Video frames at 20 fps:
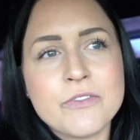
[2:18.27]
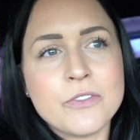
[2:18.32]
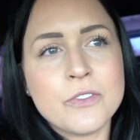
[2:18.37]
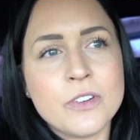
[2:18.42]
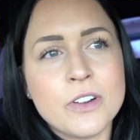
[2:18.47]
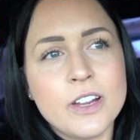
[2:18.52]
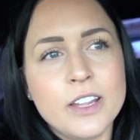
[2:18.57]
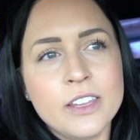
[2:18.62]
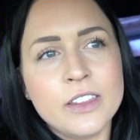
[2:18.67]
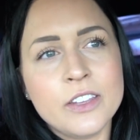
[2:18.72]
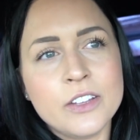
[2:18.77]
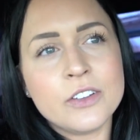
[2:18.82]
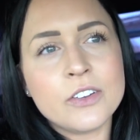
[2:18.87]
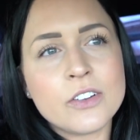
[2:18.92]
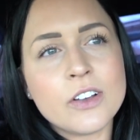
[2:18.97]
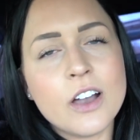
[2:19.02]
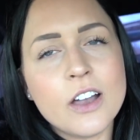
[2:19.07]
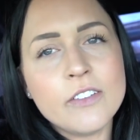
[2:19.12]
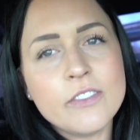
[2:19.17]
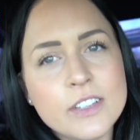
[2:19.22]
for a little
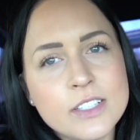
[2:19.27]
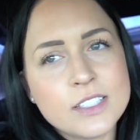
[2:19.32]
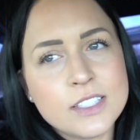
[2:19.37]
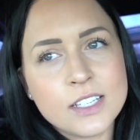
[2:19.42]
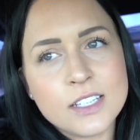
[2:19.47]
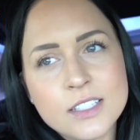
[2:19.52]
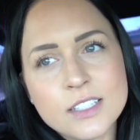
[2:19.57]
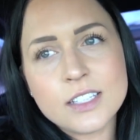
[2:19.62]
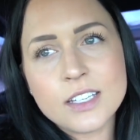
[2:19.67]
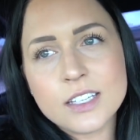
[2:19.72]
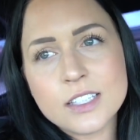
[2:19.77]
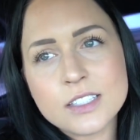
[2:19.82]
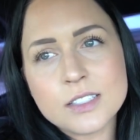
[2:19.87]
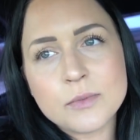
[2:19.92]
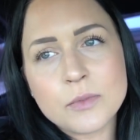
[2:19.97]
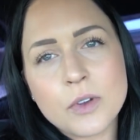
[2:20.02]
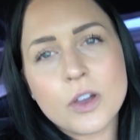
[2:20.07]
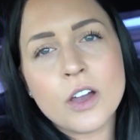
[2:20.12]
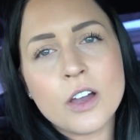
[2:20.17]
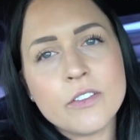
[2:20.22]
coffee stand to get
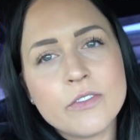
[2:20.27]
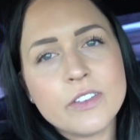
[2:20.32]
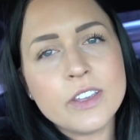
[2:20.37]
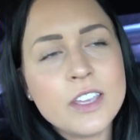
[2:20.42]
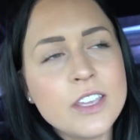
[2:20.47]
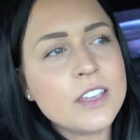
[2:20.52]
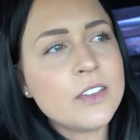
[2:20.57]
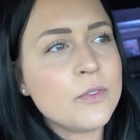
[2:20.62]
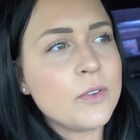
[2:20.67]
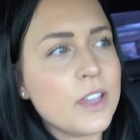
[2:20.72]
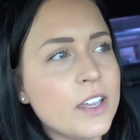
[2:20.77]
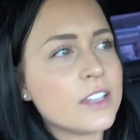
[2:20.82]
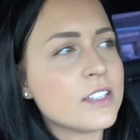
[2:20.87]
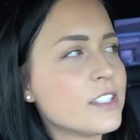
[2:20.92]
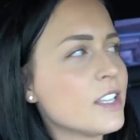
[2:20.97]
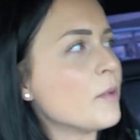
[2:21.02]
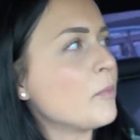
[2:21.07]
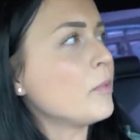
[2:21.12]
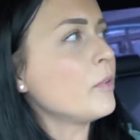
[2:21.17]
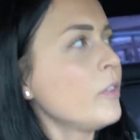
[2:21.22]
some coffee, wake us
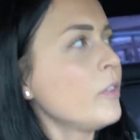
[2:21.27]
up a